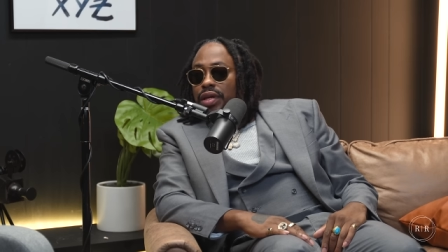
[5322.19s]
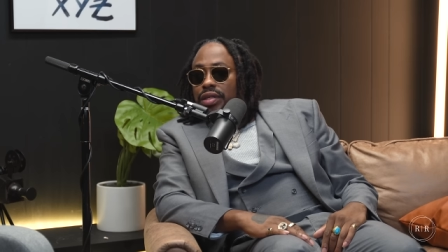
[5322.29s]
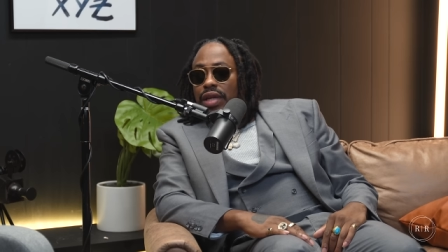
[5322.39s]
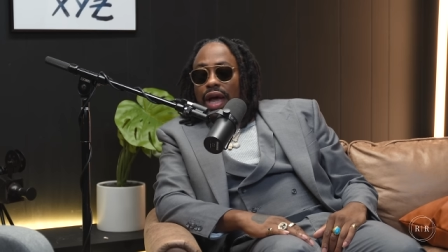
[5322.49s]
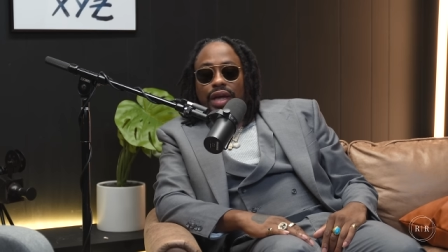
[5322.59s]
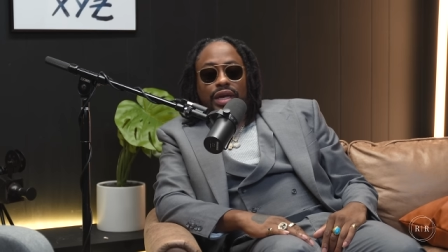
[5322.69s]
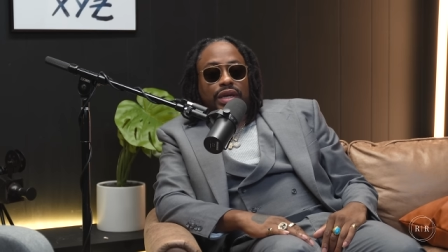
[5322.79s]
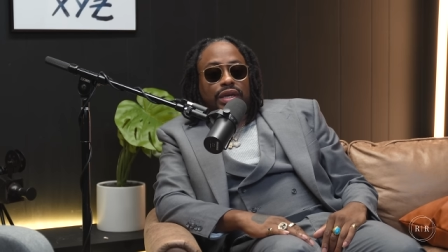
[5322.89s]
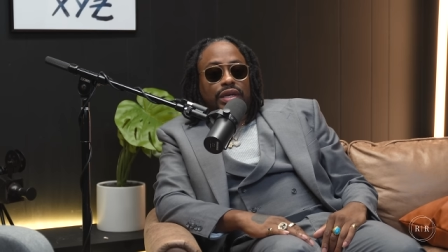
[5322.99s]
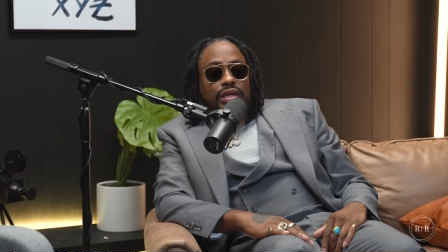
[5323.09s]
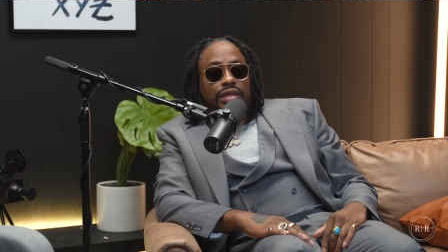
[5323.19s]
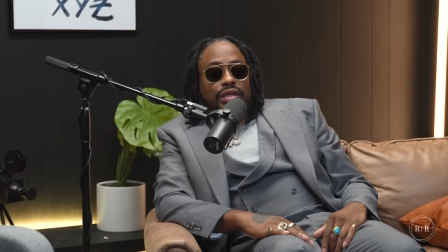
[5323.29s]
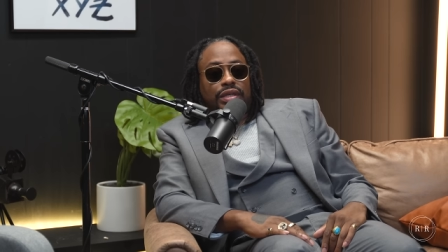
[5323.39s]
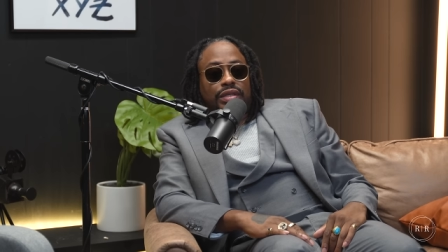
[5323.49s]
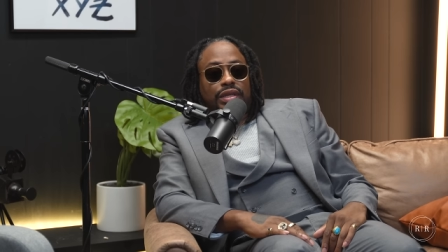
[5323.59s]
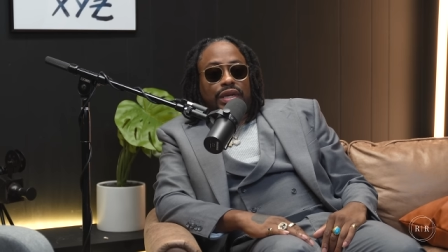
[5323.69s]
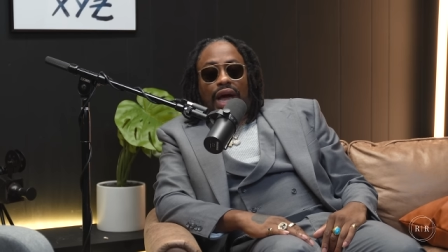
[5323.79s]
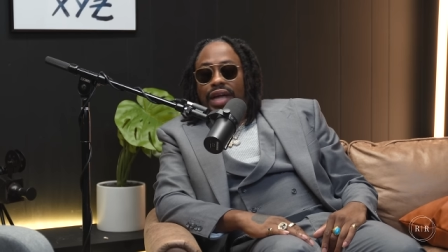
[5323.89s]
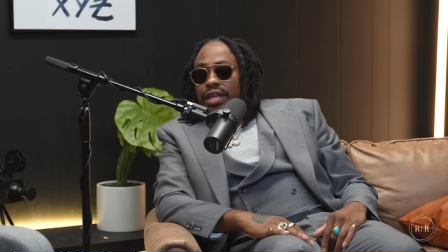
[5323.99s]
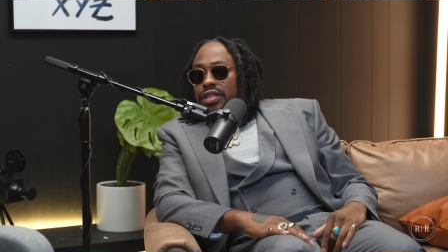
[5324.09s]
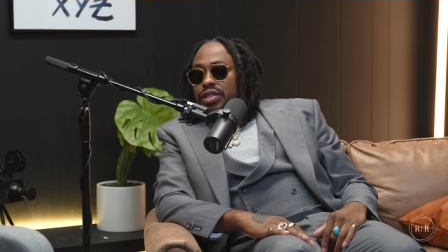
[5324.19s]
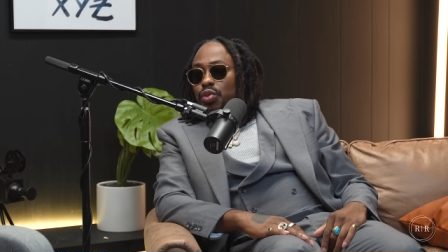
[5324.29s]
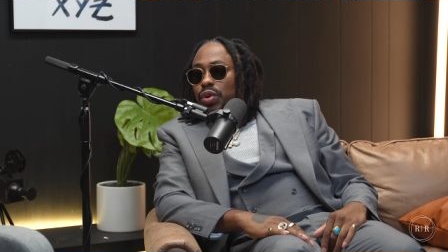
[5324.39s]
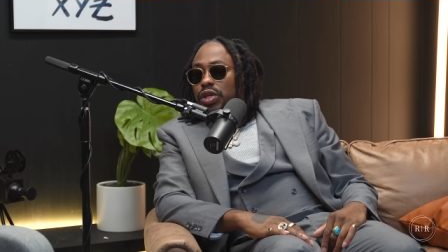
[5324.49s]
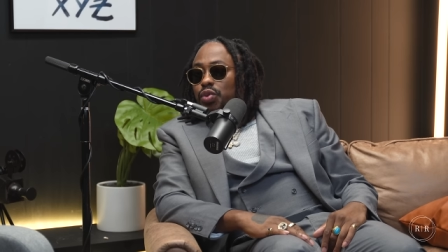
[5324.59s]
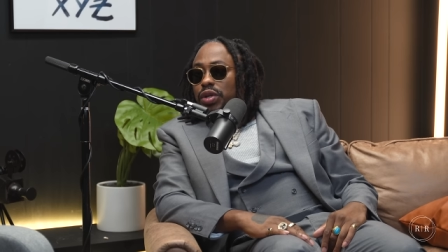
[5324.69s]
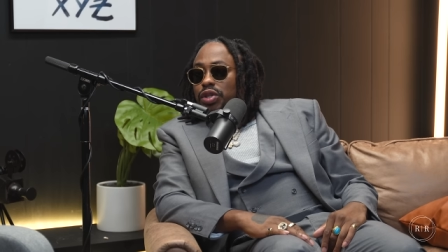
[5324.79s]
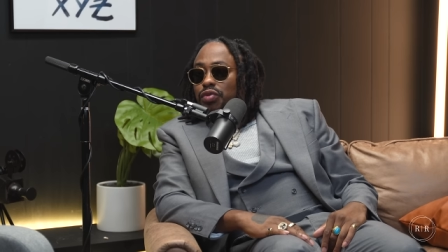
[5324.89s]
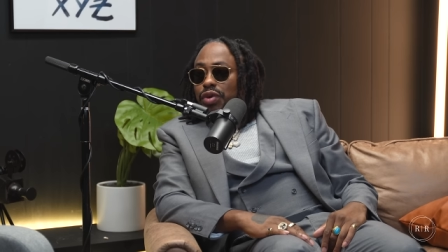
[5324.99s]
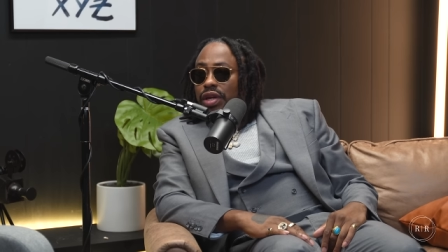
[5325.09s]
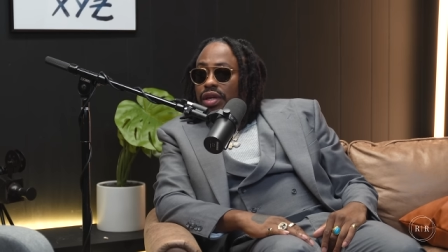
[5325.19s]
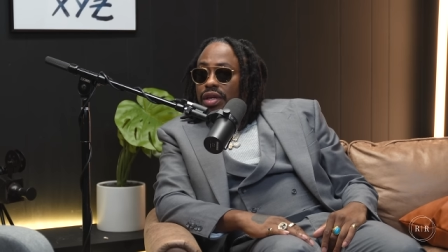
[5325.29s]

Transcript: as like the 90s 2023